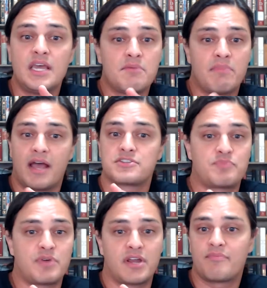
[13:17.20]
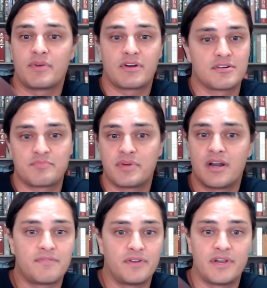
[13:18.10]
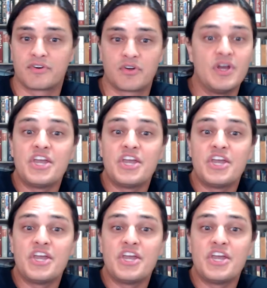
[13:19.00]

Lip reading: My house is paid off. My cars are paid off. I'll never go.